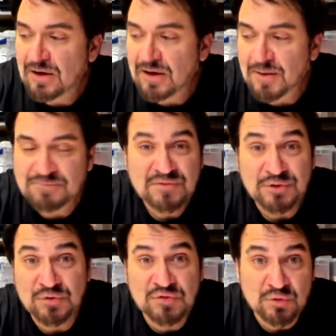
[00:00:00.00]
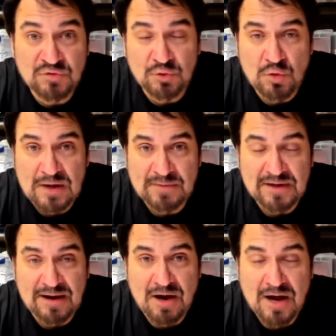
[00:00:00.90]
Um, you two, too, I'm going
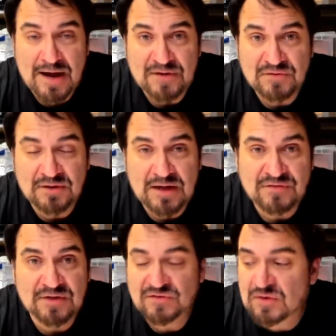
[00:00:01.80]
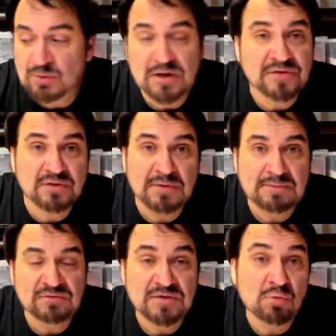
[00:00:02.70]
to ask you guys next time we go there,
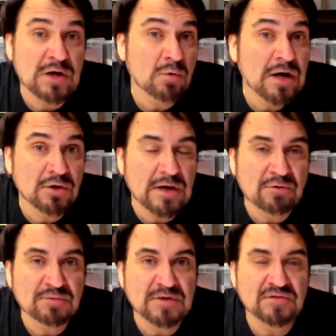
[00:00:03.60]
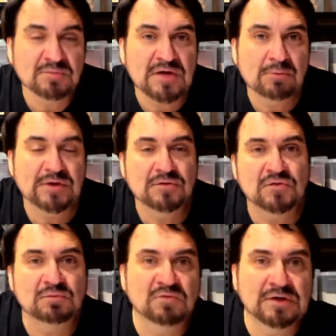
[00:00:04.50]
maybe if you'd want to walk around with me sometime, we can
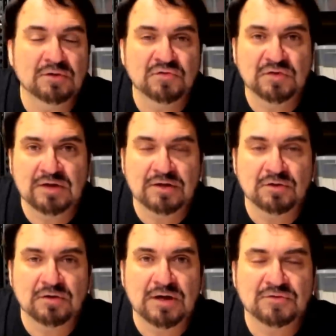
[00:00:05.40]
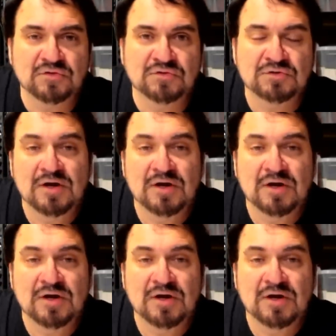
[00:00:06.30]
do some videos together and I'll just